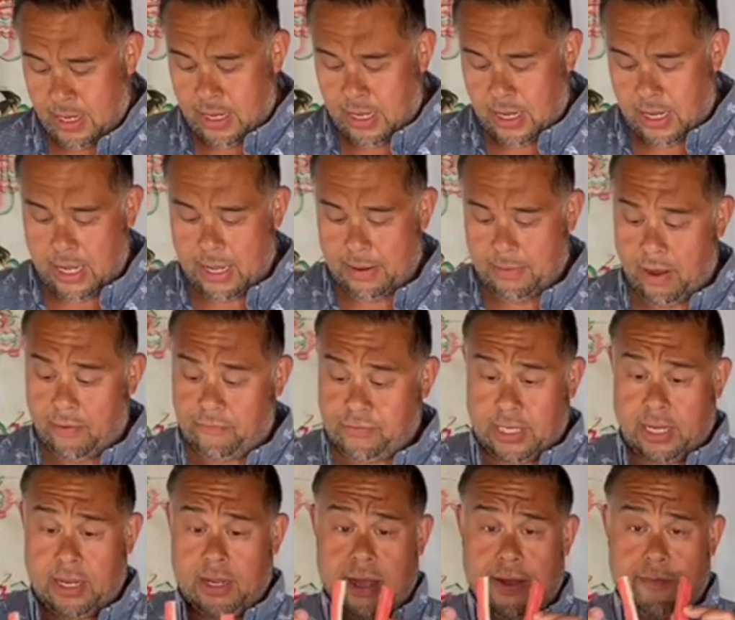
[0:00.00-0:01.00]

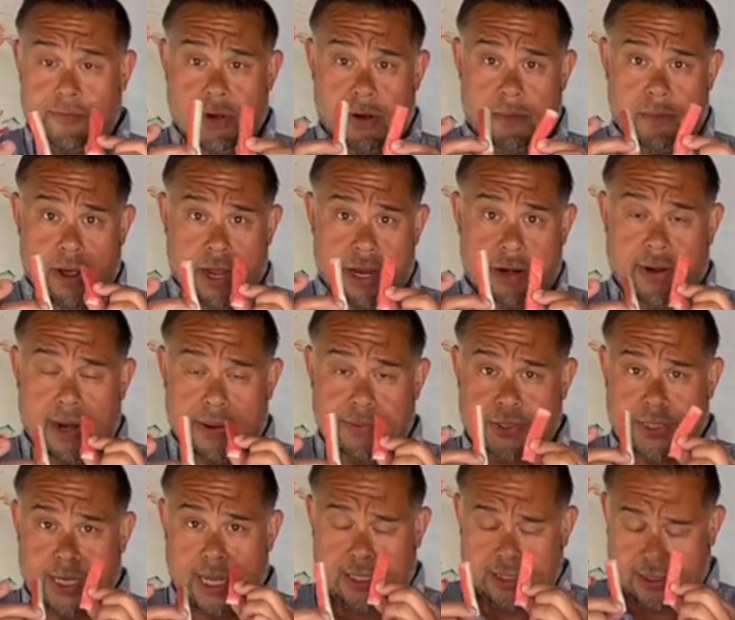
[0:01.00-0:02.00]
Obviously, I've got my crab
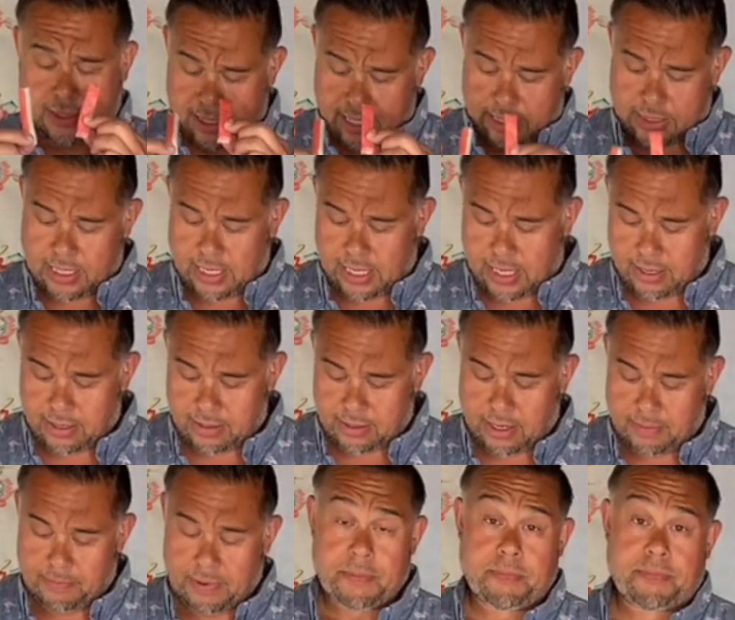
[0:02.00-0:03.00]
sticks, because that's going
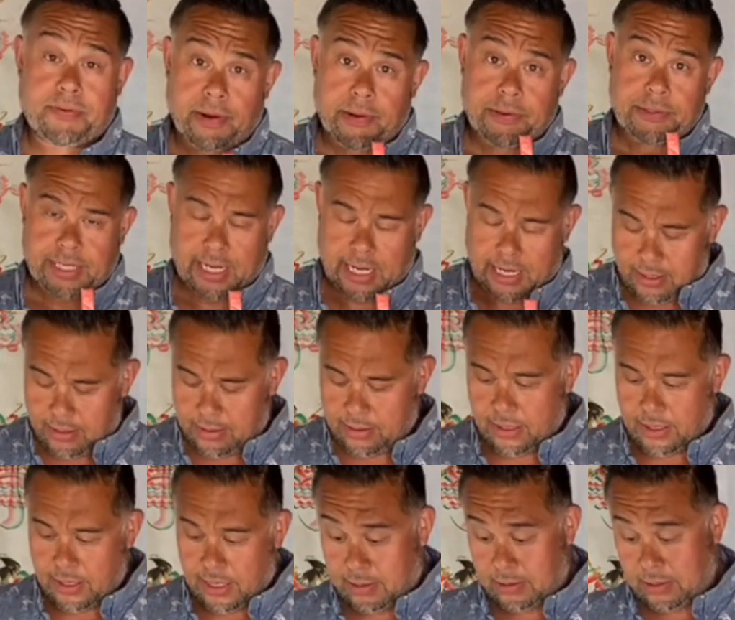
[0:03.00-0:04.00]
to be the protein
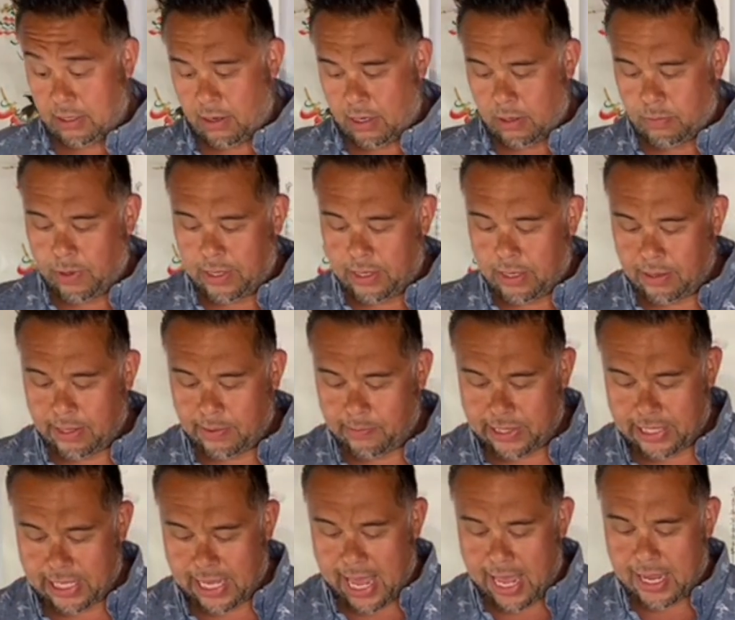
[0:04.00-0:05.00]
with
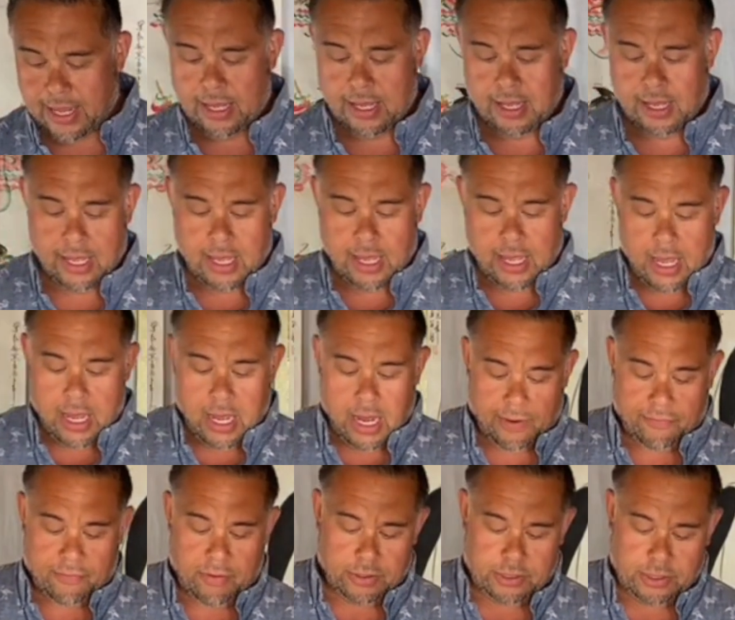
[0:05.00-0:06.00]
the egg.
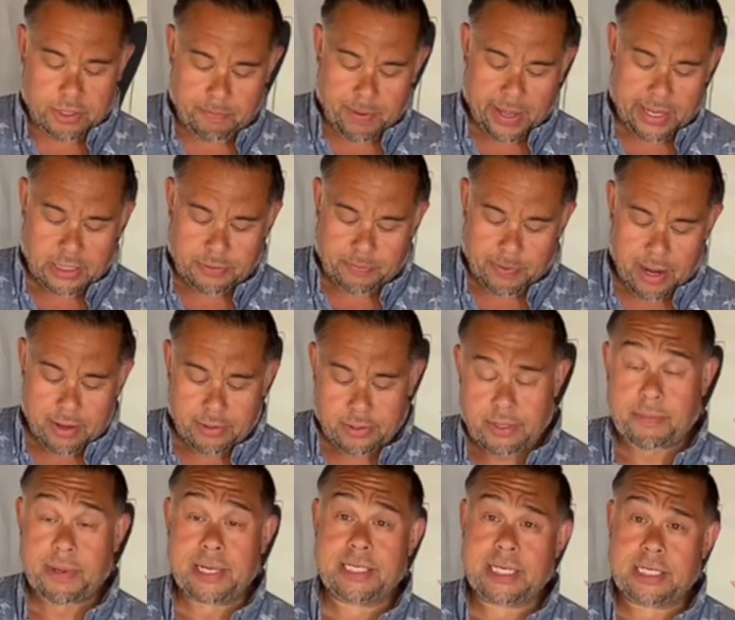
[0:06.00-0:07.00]
I've got some bean sprouts. I
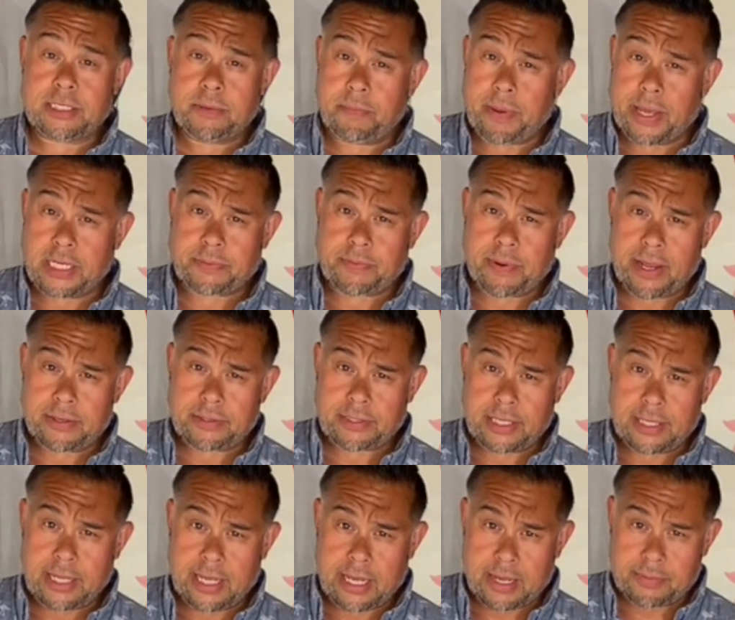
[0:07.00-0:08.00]
managed to get some bean sprouts
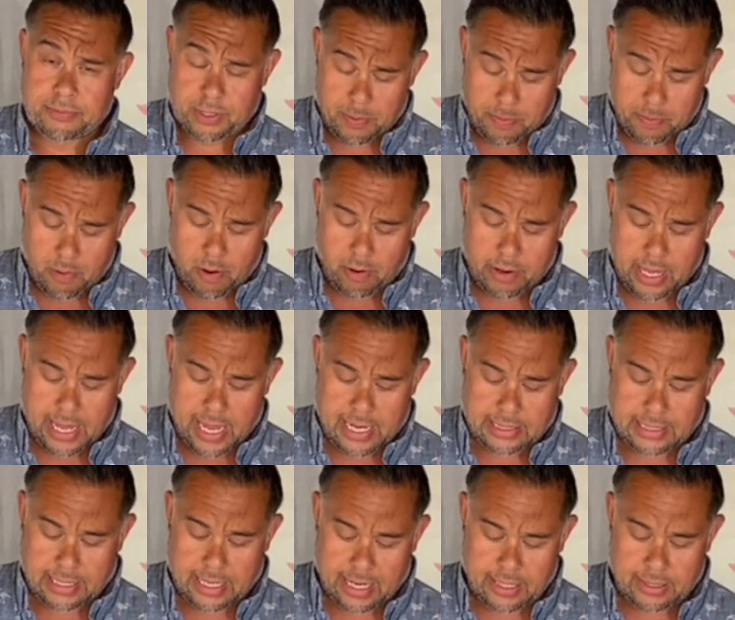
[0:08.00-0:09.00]
in the supermarket
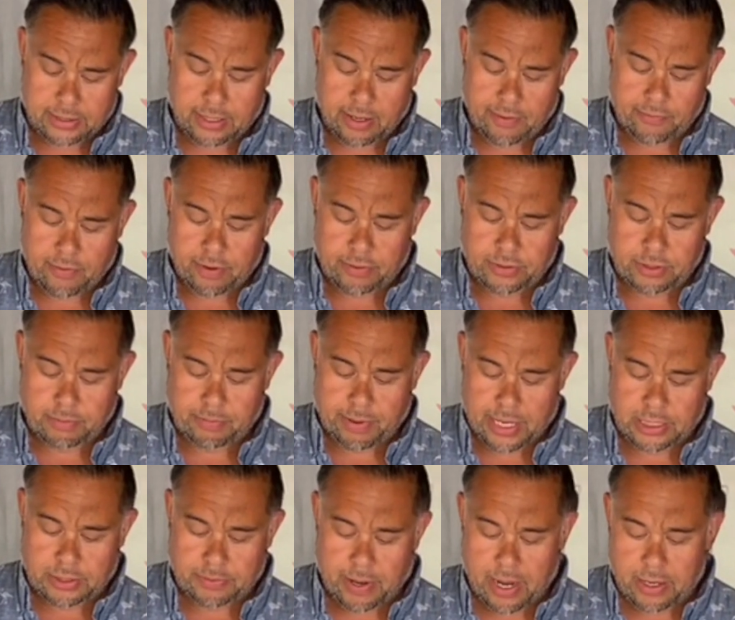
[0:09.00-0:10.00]
yesterday, so I've got some
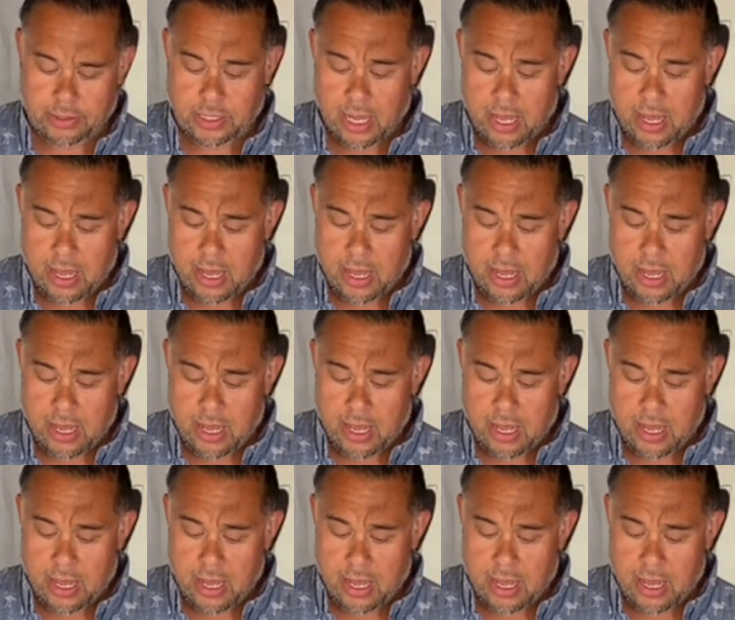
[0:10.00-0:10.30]
bean sprouts.